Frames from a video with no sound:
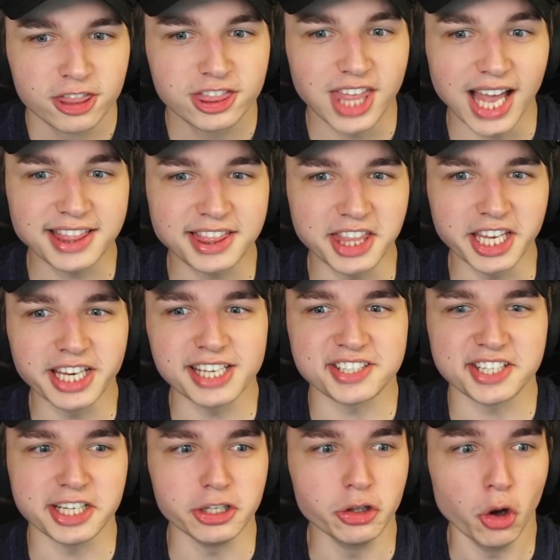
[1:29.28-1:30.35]
That thing is
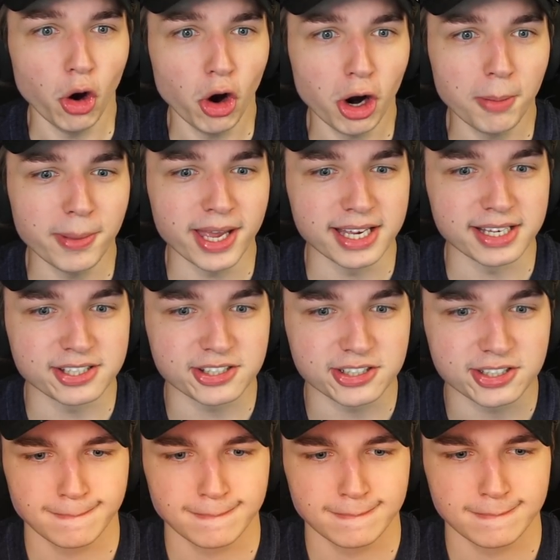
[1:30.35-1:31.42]
enormous.